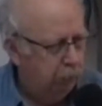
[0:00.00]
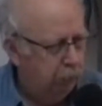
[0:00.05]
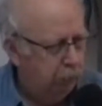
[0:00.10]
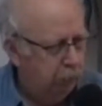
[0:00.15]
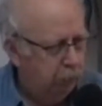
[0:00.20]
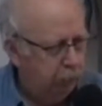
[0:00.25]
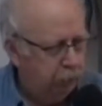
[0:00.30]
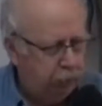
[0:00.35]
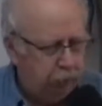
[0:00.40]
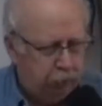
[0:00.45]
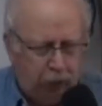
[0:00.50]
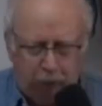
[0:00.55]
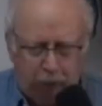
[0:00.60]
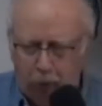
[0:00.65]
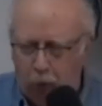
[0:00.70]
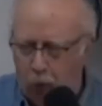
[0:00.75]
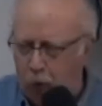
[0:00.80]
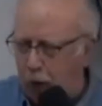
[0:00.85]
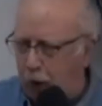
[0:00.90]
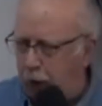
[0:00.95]

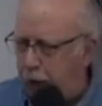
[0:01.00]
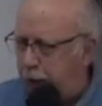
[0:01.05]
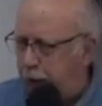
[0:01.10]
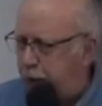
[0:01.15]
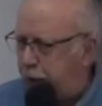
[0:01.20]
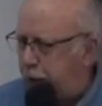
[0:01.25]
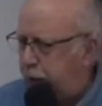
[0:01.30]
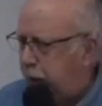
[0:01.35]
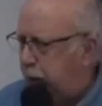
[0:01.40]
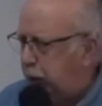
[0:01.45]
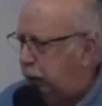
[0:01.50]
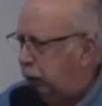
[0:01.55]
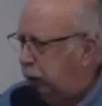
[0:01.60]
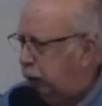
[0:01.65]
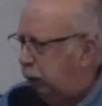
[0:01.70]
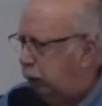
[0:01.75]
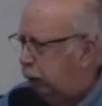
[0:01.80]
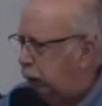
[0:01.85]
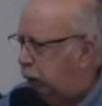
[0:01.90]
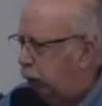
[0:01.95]
Someone
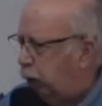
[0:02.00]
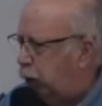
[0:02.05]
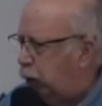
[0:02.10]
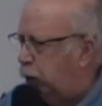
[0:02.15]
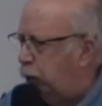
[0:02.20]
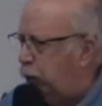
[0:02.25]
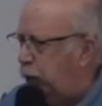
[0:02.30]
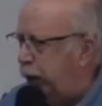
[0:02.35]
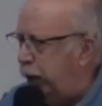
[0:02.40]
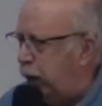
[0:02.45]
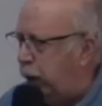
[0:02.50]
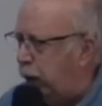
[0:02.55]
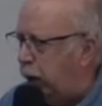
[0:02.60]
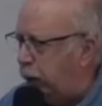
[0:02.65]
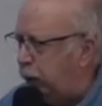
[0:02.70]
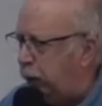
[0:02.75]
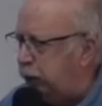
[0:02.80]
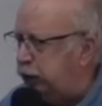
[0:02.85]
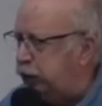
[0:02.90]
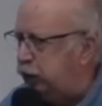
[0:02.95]
who we
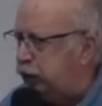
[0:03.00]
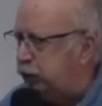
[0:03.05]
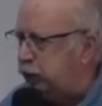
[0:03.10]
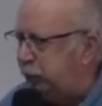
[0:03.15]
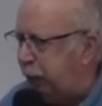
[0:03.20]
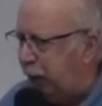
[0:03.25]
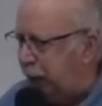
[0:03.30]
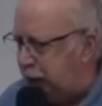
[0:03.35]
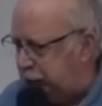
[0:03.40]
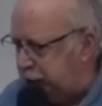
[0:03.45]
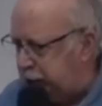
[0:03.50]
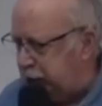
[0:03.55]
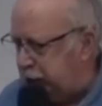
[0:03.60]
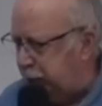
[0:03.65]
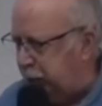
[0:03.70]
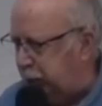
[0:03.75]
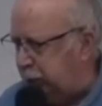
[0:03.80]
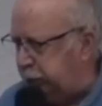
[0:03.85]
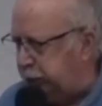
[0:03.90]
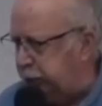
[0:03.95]
are
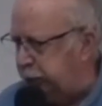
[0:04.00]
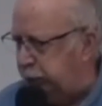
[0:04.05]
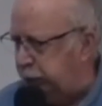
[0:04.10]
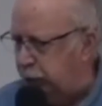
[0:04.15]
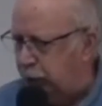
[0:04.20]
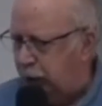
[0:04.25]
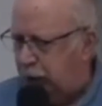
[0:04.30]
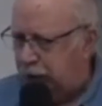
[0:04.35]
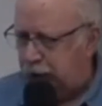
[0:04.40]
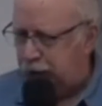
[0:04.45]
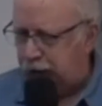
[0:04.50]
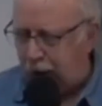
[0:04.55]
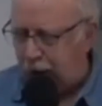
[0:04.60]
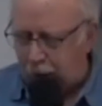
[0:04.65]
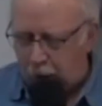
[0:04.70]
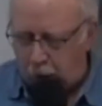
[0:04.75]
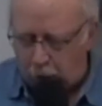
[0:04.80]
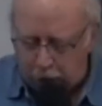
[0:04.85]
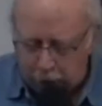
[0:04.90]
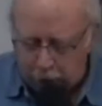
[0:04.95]
responsible to. Someone